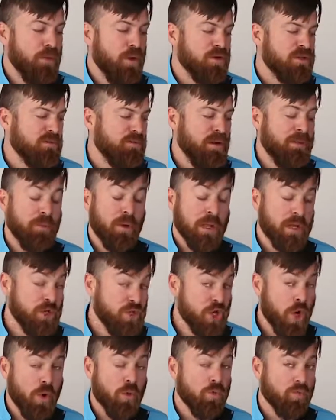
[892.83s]
most people. I
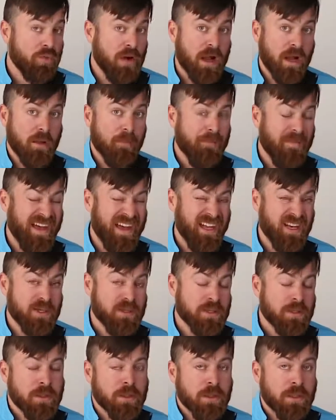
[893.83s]
don't
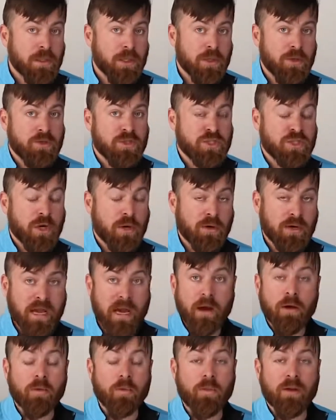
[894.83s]
recommend you start
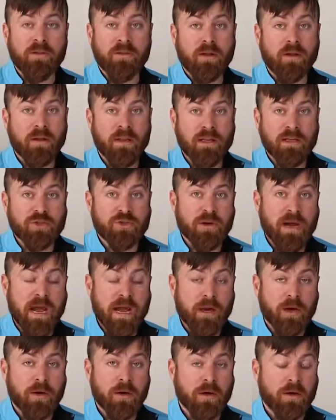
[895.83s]
out with a click
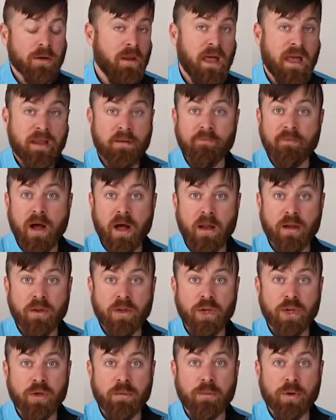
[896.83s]
tracker like
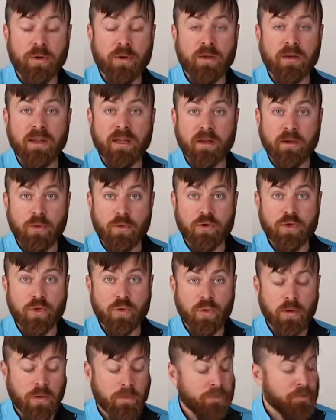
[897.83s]
Volume or Click
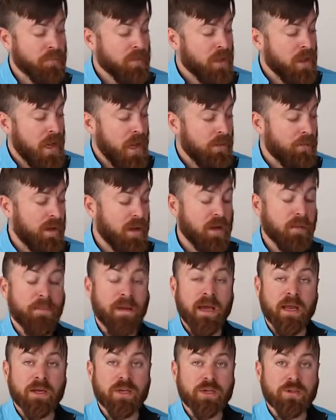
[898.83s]
Tool. I
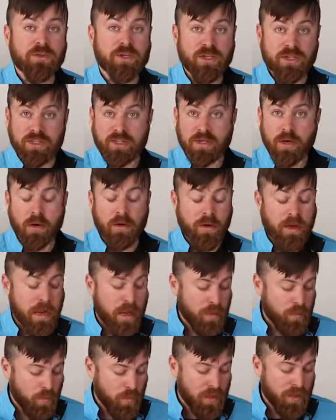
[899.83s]
recommend you just start
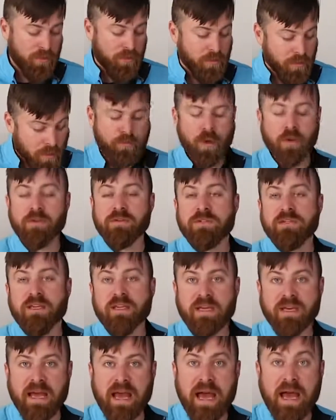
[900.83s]
out with
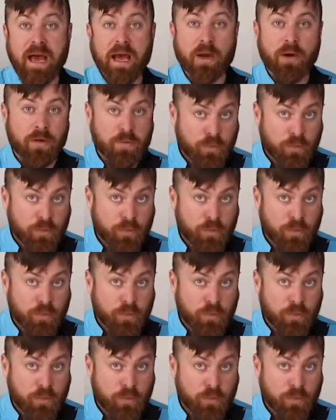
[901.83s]
posting an ad or